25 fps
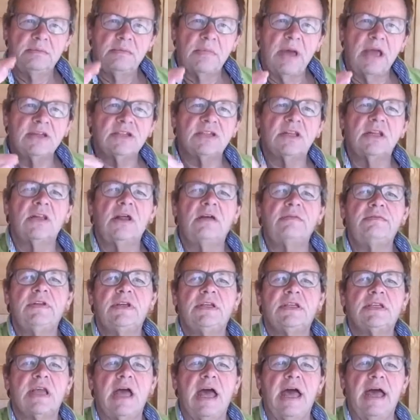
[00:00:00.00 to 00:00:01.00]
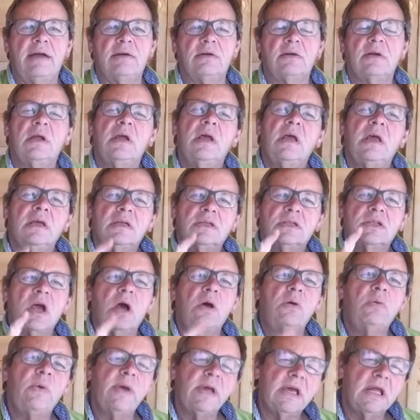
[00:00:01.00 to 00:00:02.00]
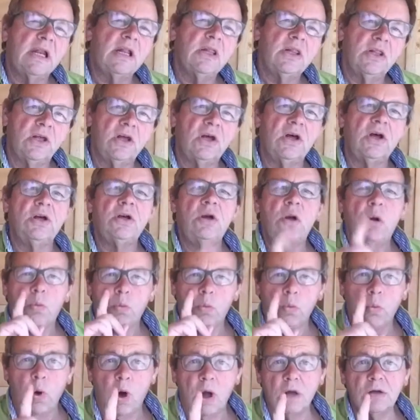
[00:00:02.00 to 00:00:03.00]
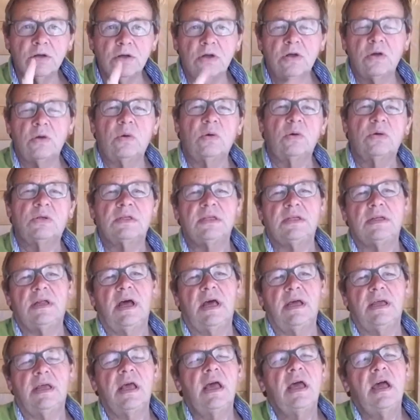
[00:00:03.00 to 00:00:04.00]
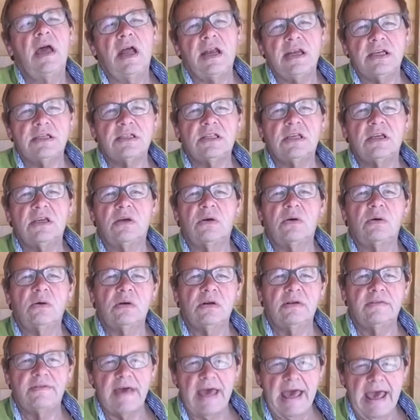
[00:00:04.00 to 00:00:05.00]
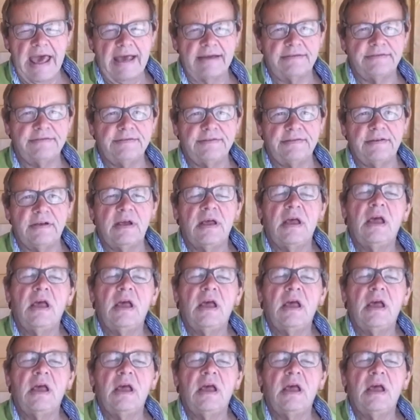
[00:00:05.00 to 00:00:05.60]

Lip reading: Makes a lovely sound. So we're going to learn one chord today, and it's the chord of F.